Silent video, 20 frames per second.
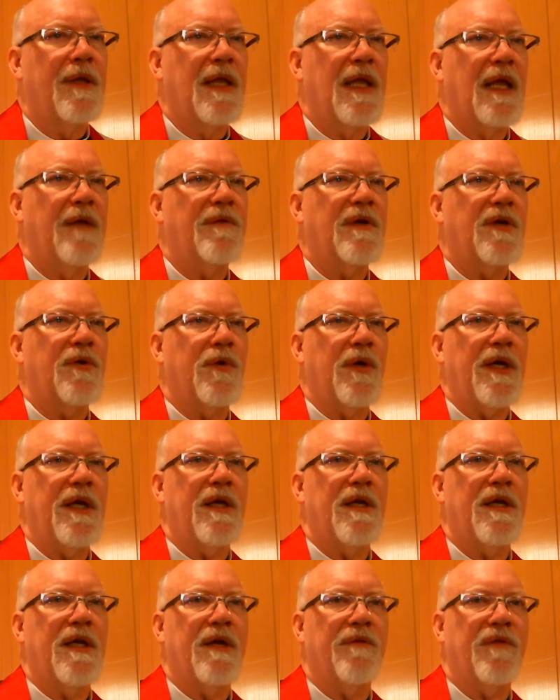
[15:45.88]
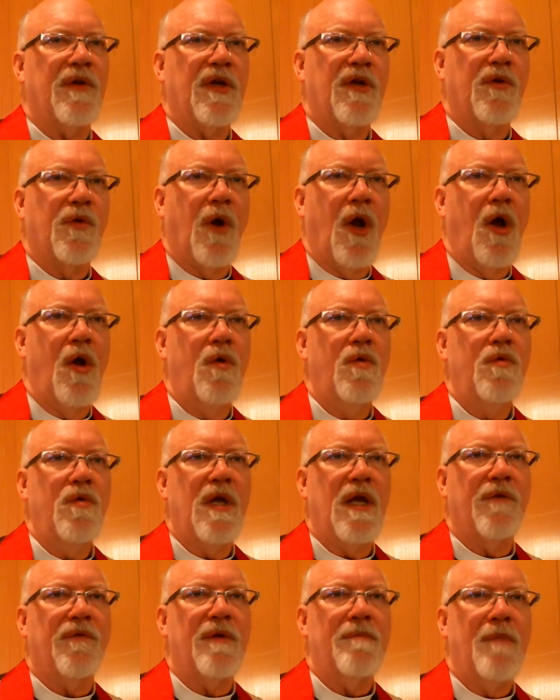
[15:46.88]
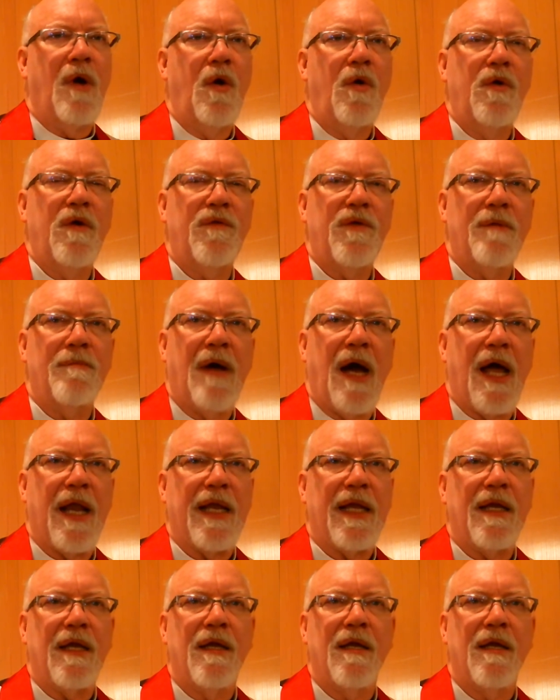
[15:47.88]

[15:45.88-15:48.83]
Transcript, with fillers: Every creak, every groan, every moan of your body